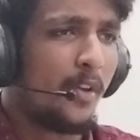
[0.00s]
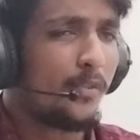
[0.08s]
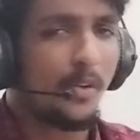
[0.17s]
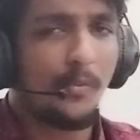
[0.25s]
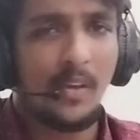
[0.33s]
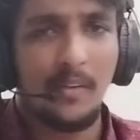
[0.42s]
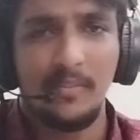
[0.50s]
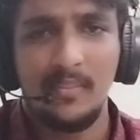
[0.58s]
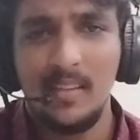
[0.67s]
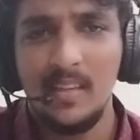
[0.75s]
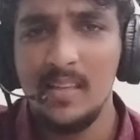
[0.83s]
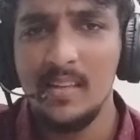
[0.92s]
So we have
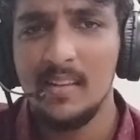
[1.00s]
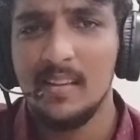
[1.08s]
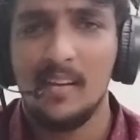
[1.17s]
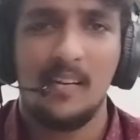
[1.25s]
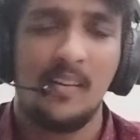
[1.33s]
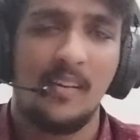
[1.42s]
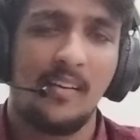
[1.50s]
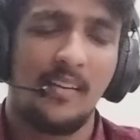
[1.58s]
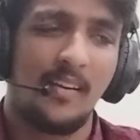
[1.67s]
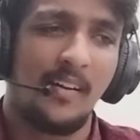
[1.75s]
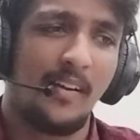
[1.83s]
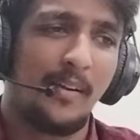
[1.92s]
seen there
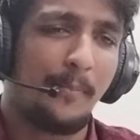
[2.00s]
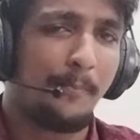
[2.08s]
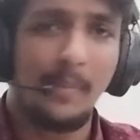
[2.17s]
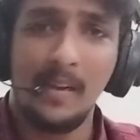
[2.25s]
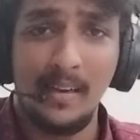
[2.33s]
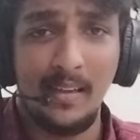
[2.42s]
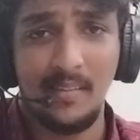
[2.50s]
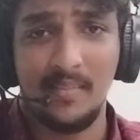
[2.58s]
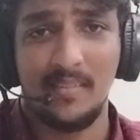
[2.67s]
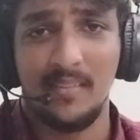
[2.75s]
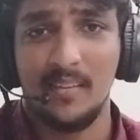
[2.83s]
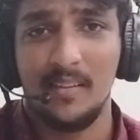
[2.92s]
are
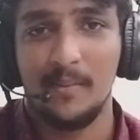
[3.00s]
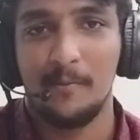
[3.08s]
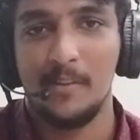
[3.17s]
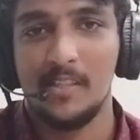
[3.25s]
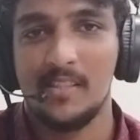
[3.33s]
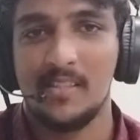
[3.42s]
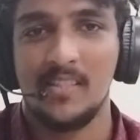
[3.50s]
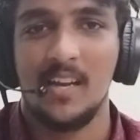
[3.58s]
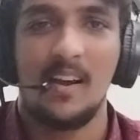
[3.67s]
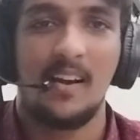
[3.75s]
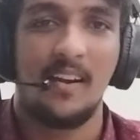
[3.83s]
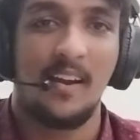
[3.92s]
buildings which
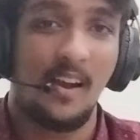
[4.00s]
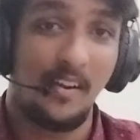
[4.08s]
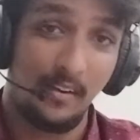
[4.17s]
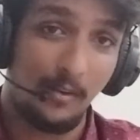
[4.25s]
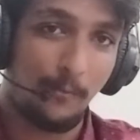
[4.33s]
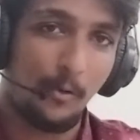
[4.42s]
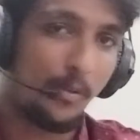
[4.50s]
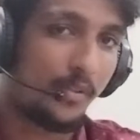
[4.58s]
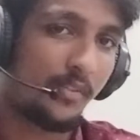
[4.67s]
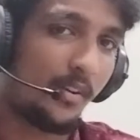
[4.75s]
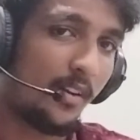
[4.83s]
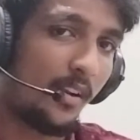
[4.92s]
are 100
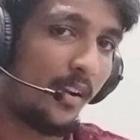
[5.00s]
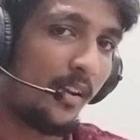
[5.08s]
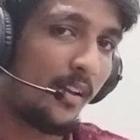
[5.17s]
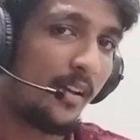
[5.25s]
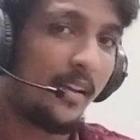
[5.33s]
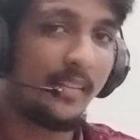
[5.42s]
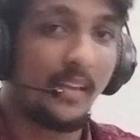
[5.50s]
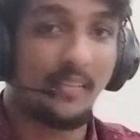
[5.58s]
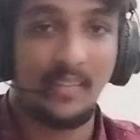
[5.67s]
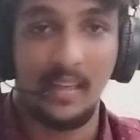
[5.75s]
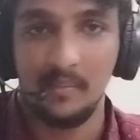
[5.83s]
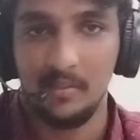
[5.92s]
floors tall that
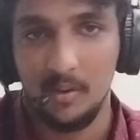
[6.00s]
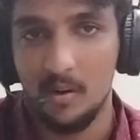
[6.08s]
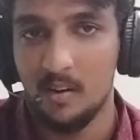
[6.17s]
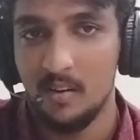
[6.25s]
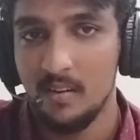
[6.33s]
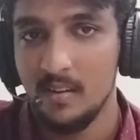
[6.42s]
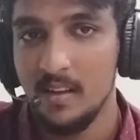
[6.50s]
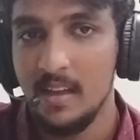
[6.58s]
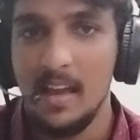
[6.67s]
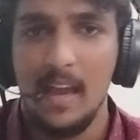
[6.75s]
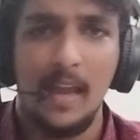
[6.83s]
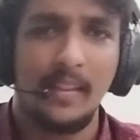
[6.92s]
stand strong.
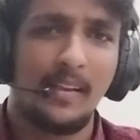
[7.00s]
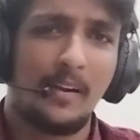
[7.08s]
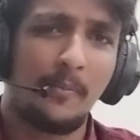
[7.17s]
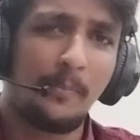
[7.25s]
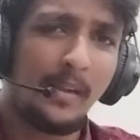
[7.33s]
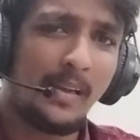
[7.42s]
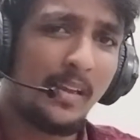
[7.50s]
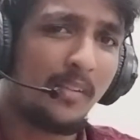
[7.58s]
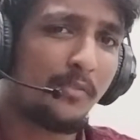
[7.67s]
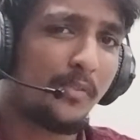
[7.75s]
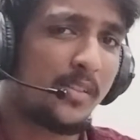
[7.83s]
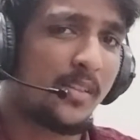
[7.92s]
And there are
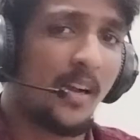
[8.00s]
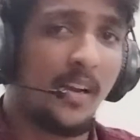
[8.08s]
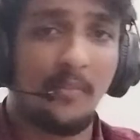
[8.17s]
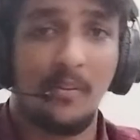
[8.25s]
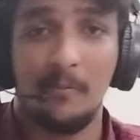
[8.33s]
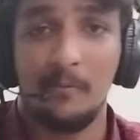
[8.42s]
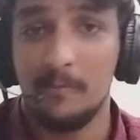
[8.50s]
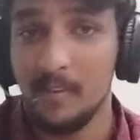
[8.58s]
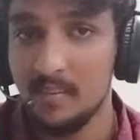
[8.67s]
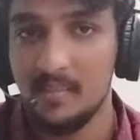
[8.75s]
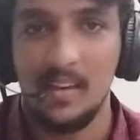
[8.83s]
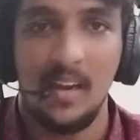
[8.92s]
buildings which can't even
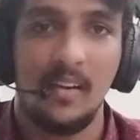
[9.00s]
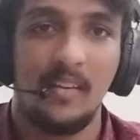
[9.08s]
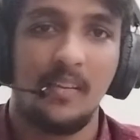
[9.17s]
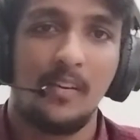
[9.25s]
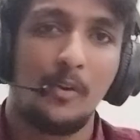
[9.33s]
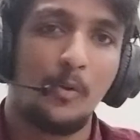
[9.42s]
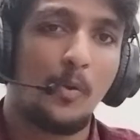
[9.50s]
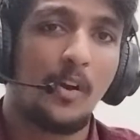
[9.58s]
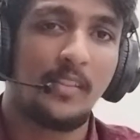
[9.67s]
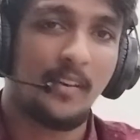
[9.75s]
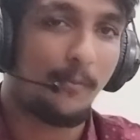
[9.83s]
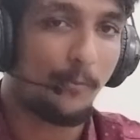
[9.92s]
withstand 2
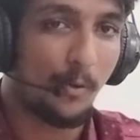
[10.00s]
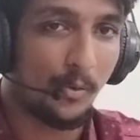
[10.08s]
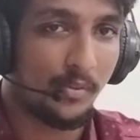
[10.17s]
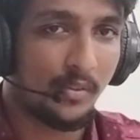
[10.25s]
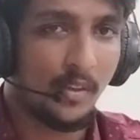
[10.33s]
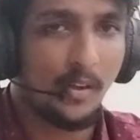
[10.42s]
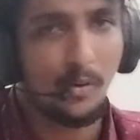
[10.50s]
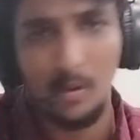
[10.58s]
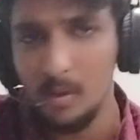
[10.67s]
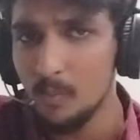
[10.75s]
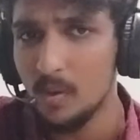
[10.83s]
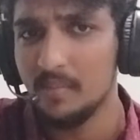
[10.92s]
or 3 floors.
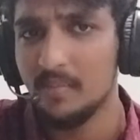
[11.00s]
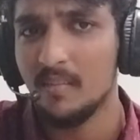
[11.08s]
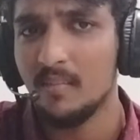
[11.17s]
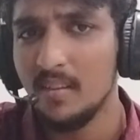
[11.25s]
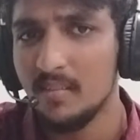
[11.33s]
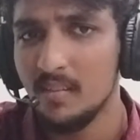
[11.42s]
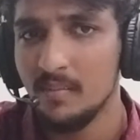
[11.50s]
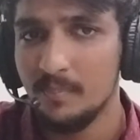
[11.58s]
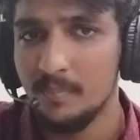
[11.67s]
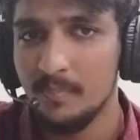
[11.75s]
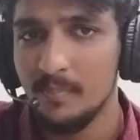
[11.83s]
Do you know what's the reason?